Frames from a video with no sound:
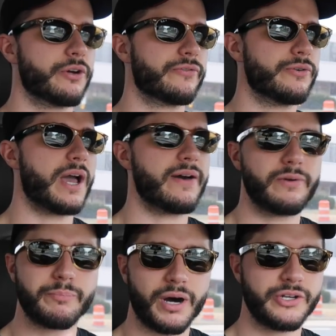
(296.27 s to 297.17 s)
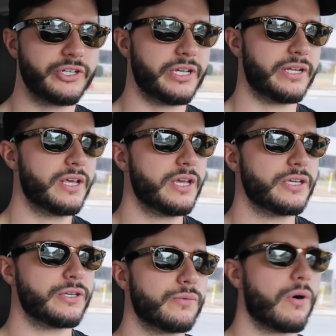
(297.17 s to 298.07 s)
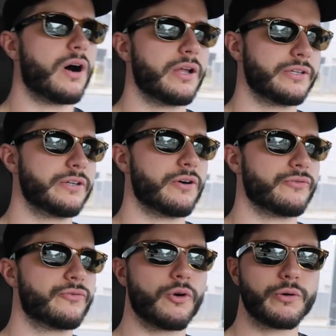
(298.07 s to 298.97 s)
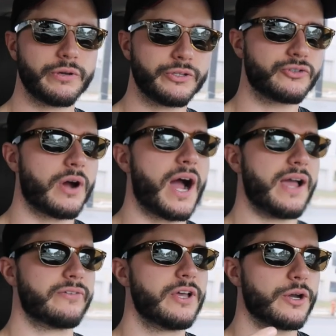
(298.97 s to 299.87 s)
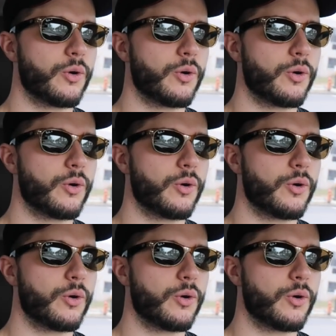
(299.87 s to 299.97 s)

You know, if you have a budget, you want, you know, four-wheel drive,